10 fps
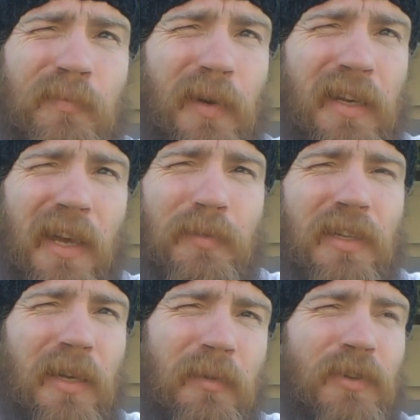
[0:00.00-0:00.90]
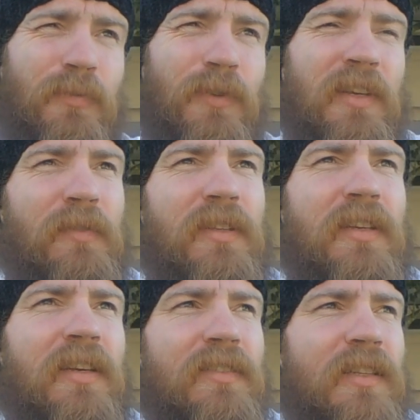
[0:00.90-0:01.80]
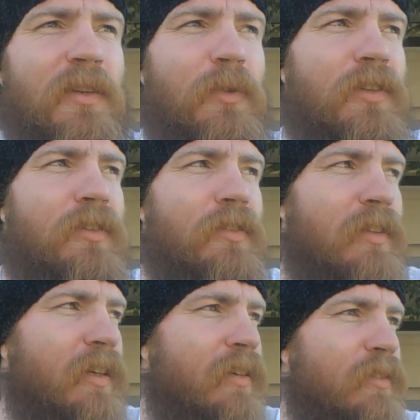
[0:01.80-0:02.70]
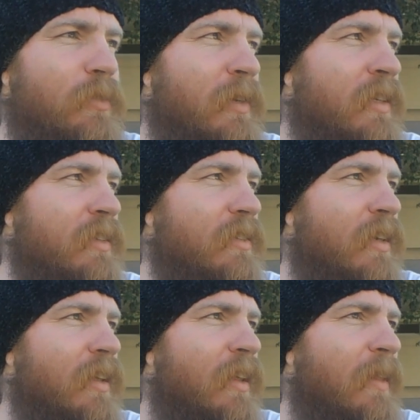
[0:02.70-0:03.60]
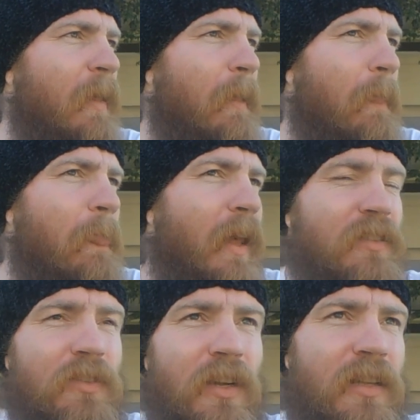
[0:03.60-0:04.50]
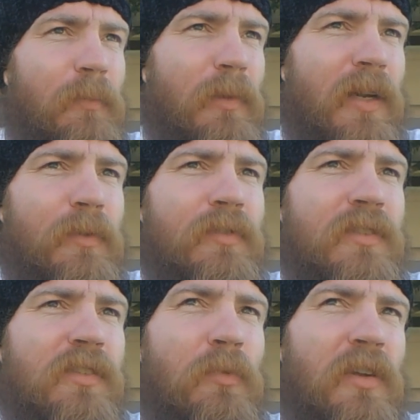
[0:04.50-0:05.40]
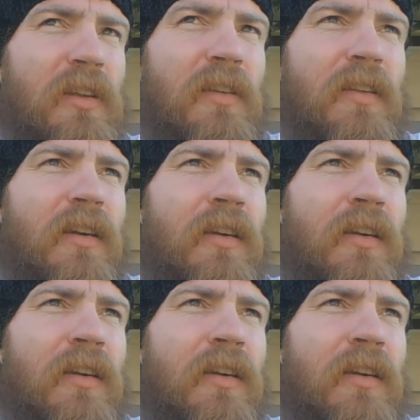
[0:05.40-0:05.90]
my name stamped on the front and everything. I was like, whoa, like that was super nice. And I still got that Bible. I still read it.